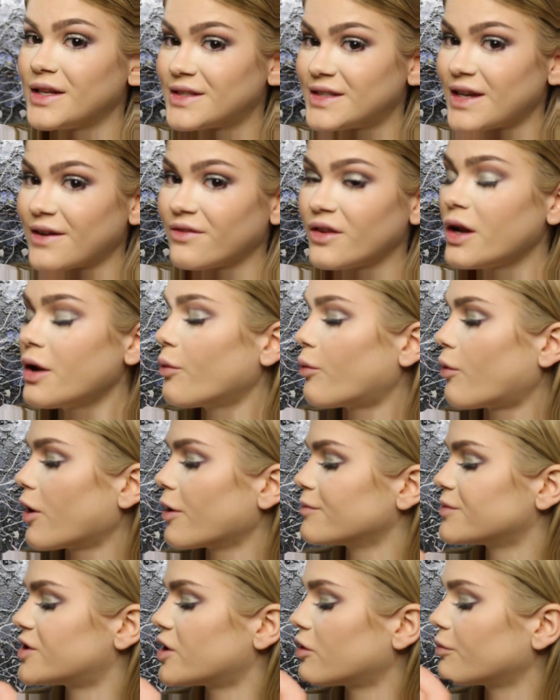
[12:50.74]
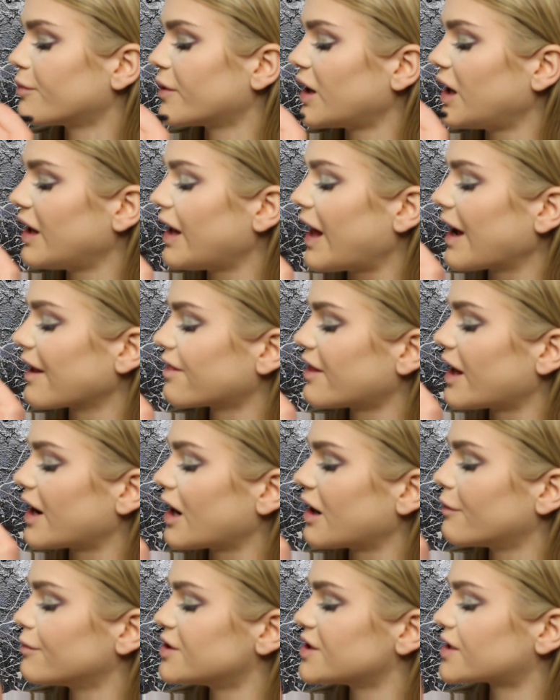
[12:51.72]
It is definitely warm tone, but I like
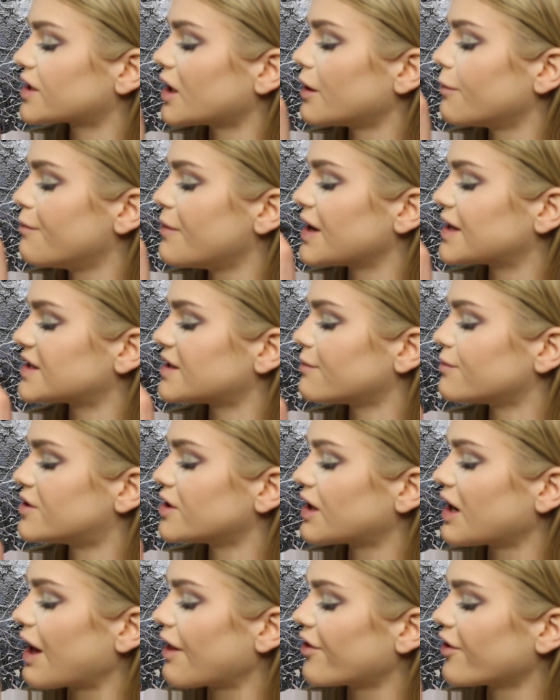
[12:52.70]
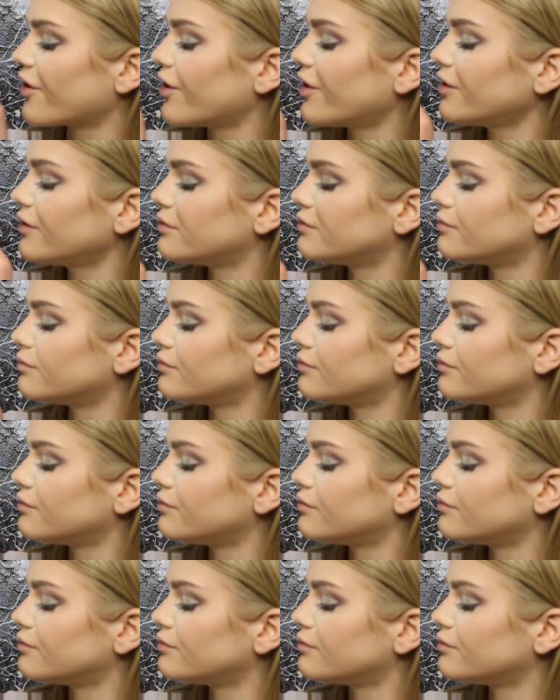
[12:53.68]
that. And I'm just gonna mix them together.